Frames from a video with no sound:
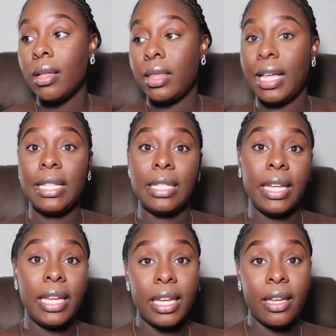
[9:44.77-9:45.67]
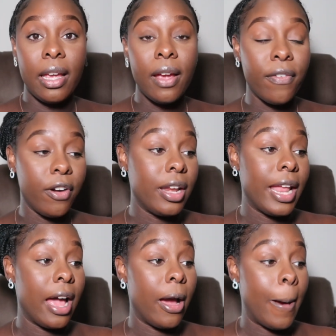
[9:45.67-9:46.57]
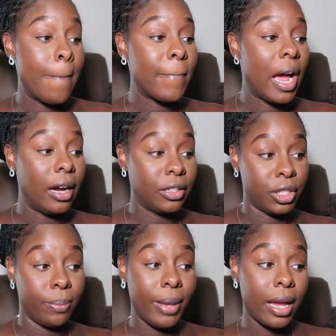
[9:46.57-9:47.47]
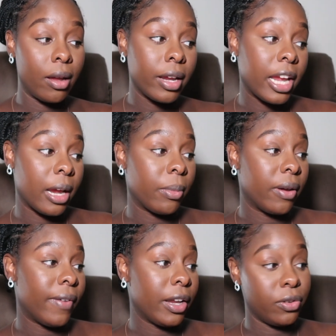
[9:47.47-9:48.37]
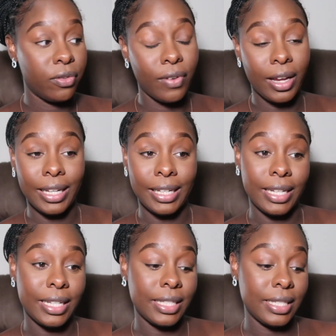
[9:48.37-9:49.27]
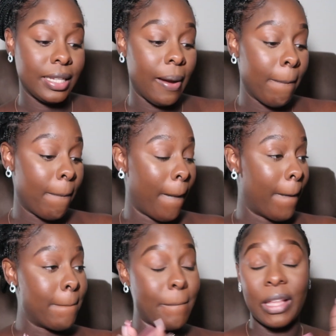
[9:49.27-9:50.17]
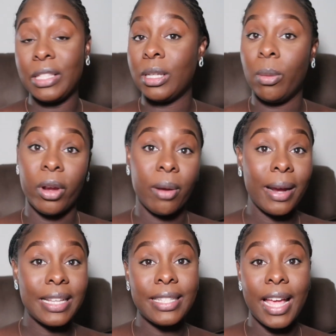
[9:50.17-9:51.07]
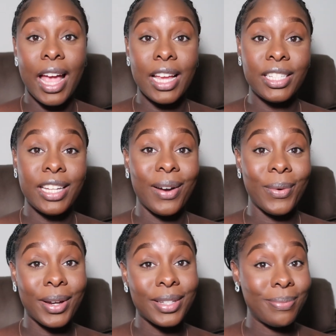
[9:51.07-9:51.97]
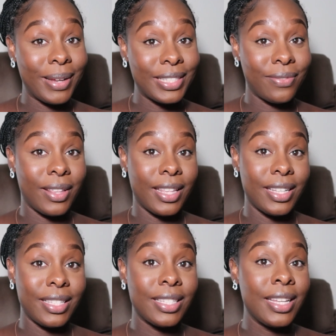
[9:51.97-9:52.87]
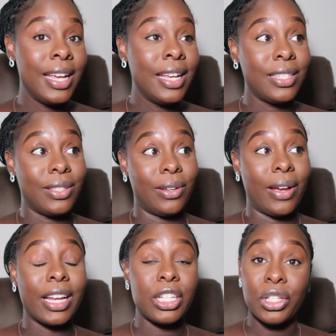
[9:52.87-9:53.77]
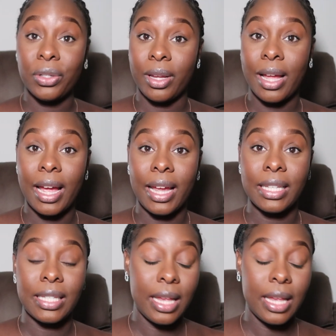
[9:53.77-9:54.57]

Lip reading: that's it for now. I'll jump back on camera if I do find a lens somewhere in my stash that works best for this, so I can show you guys.